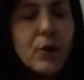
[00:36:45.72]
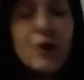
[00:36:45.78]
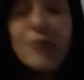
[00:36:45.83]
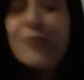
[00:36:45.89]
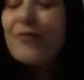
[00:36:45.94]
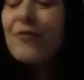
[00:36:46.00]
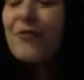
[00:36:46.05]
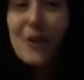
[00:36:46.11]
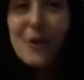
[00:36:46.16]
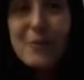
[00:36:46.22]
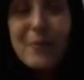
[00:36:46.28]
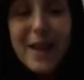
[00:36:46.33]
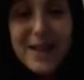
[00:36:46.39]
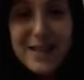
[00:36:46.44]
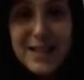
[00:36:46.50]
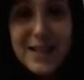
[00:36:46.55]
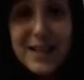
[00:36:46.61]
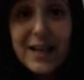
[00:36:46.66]
your
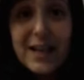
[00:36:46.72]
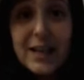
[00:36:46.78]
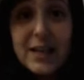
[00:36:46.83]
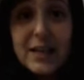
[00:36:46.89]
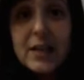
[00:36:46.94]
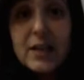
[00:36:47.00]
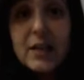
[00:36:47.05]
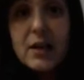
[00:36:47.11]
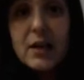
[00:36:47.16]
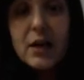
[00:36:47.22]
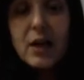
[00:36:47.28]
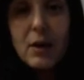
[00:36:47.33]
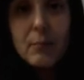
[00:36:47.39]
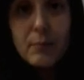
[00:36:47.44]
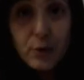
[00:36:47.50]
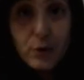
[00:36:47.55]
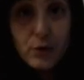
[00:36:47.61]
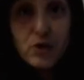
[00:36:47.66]
fermented
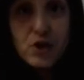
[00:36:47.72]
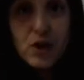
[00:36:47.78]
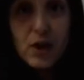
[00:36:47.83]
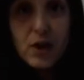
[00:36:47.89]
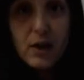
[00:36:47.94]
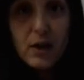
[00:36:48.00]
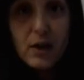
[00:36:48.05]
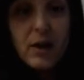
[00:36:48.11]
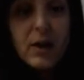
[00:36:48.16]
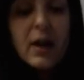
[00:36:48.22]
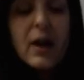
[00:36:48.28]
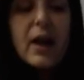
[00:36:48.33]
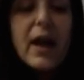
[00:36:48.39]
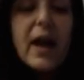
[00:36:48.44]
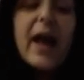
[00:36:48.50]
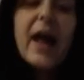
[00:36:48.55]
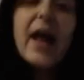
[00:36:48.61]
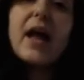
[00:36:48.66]
kombucha
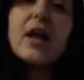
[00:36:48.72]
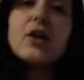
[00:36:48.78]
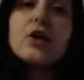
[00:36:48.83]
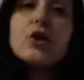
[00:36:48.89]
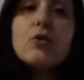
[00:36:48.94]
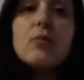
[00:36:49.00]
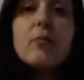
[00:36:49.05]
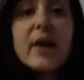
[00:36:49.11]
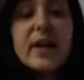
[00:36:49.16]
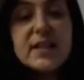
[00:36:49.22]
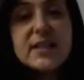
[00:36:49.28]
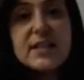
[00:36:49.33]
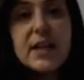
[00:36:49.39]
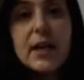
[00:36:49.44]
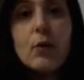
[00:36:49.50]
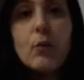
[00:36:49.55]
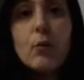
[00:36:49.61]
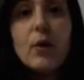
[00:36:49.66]
and you mix
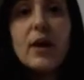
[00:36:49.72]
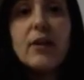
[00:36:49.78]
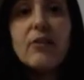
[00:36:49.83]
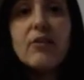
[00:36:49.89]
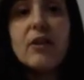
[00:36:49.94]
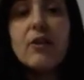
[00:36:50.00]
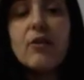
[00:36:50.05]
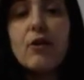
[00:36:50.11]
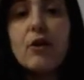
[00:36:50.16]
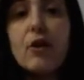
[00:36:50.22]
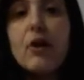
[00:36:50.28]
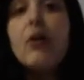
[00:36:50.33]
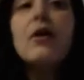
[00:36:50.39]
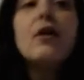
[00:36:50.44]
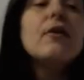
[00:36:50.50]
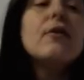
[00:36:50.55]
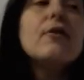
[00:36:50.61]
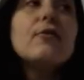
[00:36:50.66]
it with either
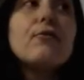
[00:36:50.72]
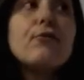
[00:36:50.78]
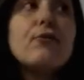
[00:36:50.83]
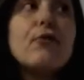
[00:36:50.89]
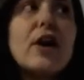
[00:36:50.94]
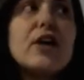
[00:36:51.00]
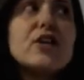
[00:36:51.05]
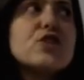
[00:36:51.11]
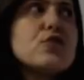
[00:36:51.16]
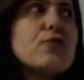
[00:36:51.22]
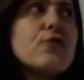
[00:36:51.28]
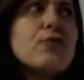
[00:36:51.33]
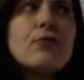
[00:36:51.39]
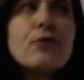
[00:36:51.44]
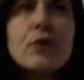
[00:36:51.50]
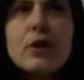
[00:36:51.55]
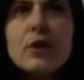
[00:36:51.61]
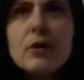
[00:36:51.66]
fresh
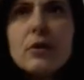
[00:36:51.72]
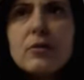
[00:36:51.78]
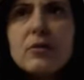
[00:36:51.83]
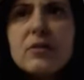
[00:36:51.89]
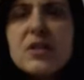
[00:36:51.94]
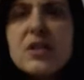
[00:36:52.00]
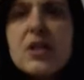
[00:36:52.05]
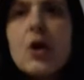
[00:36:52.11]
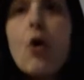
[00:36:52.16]
fruit